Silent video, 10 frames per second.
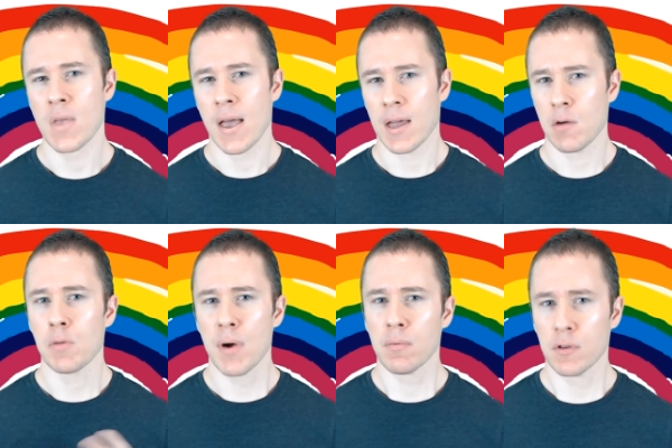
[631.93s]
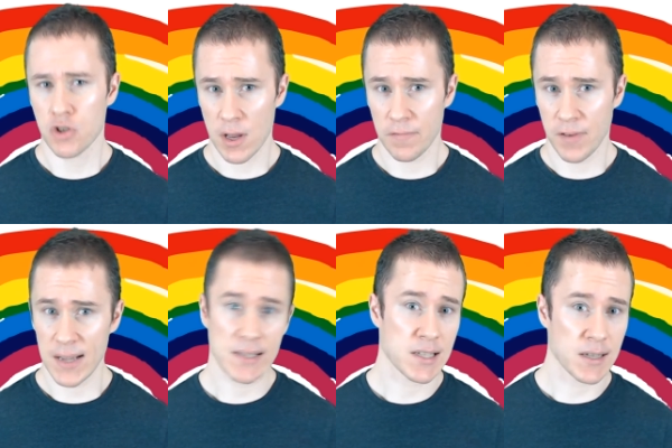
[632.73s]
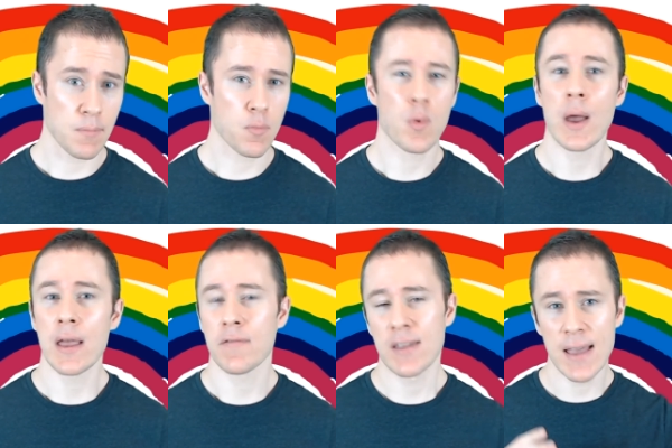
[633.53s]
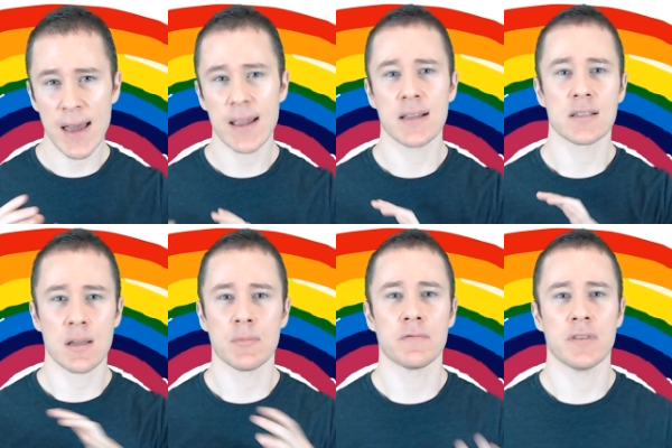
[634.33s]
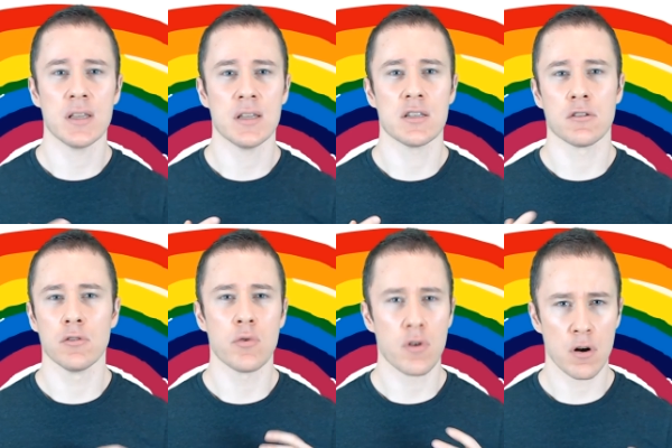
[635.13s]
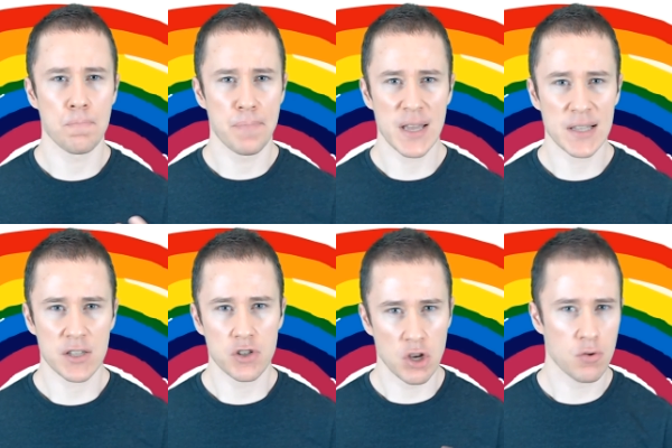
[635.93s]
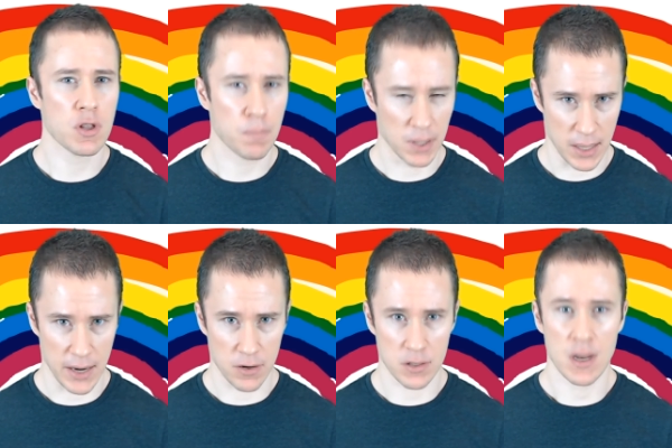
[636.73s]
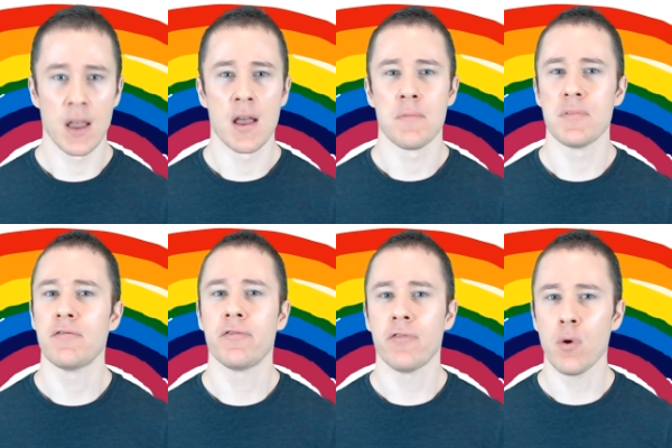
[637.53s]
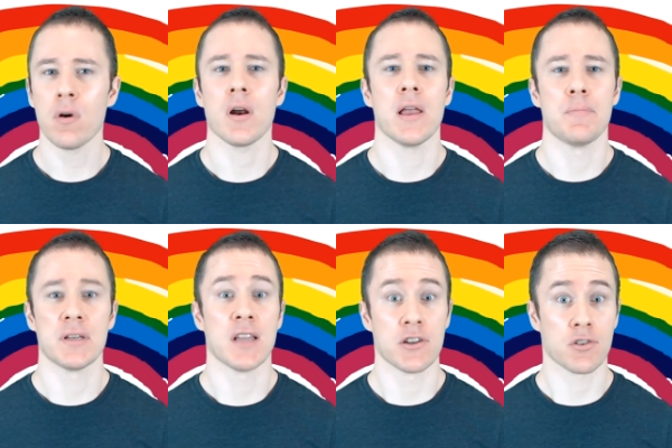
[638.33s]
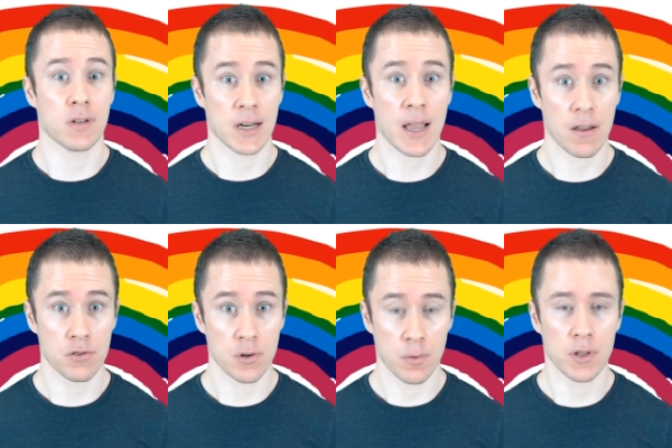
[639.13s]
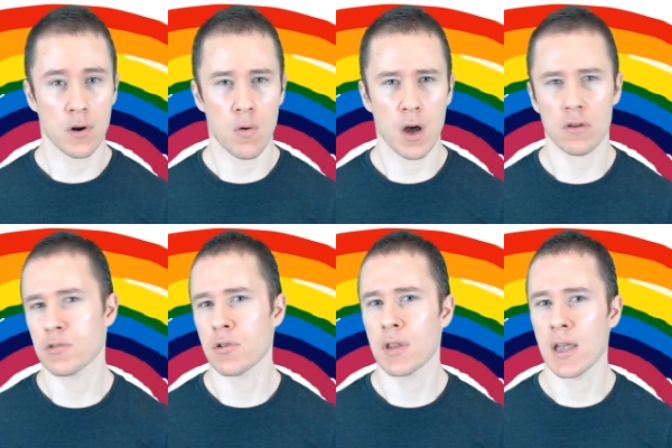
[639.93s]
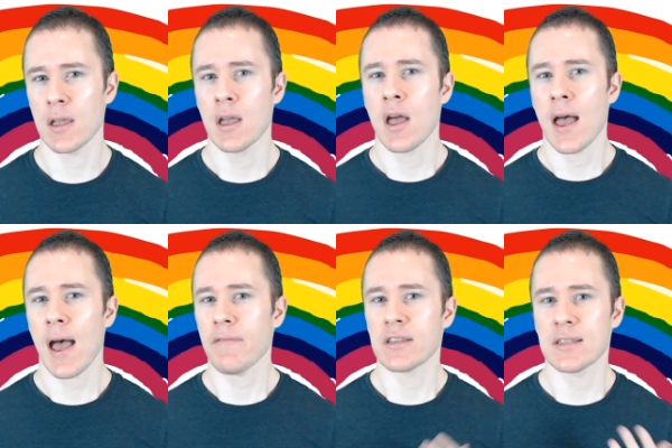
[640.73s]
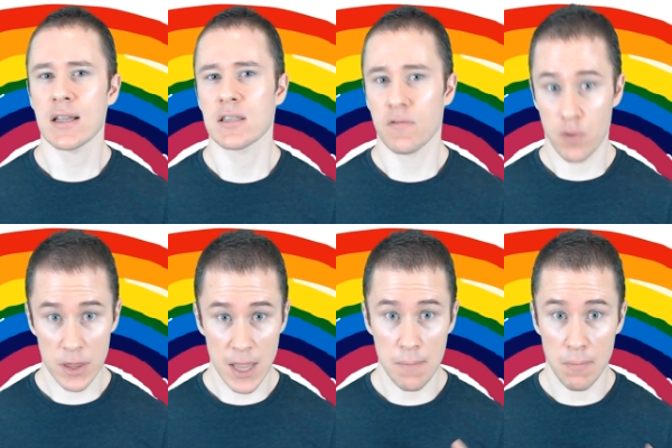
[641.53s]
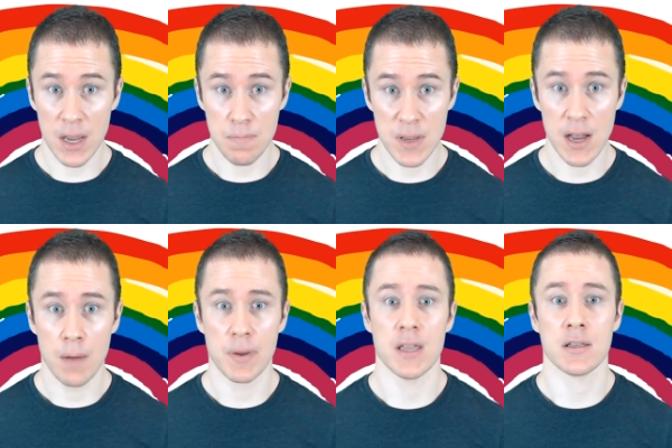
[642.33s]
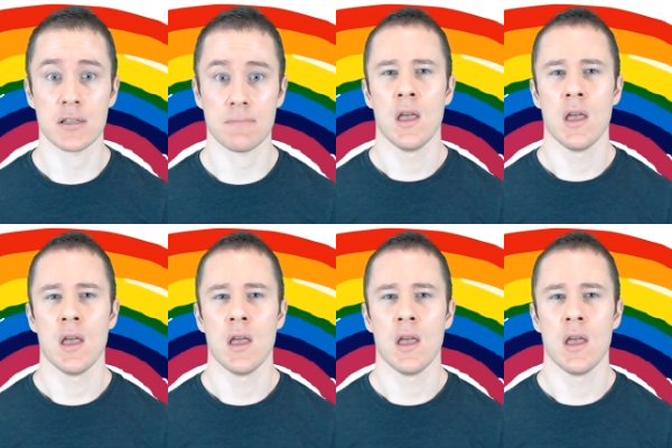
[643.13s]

And I would probably try to find some way of getting some of these lore bits to the players before a potential encounter with a Couatl so they have a sense of what they might be up against.